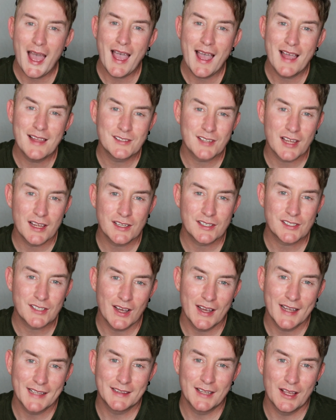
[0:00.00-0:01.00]
As a
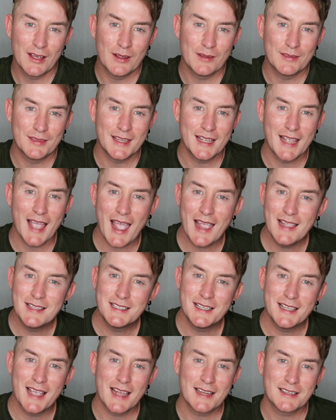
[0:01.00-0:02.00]
side note, the
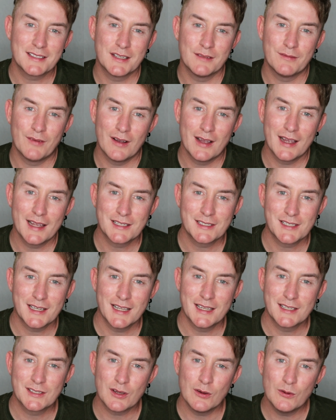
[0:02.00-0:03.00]
ATS device
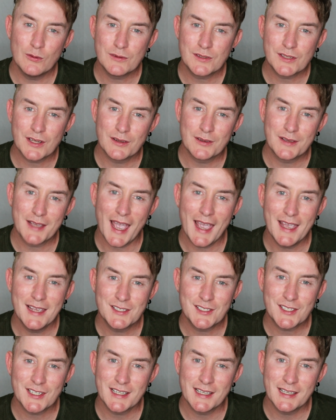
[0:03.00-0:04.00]
is also
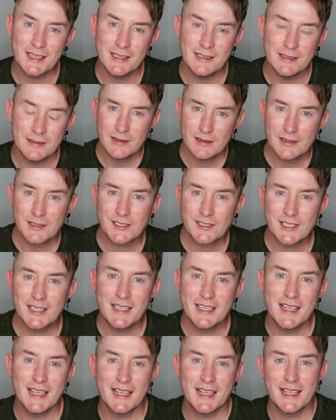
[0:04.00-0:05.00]
KC,
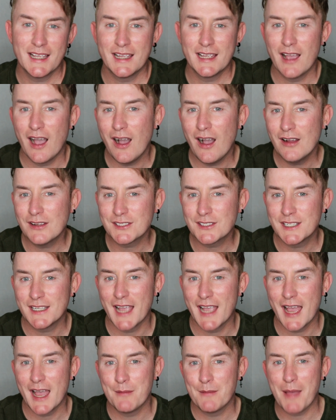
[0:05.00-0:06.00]
CE,
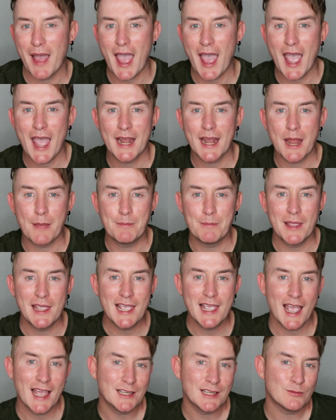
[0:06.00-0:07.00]
RCM and
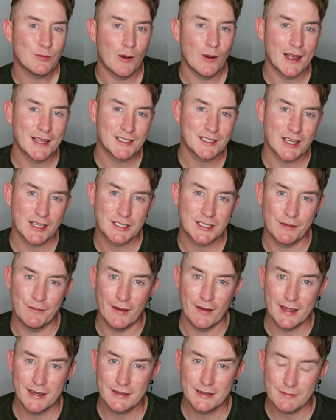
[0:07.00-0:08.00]
PSY
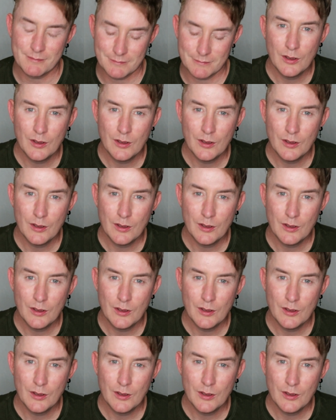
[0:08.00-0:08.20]
certified,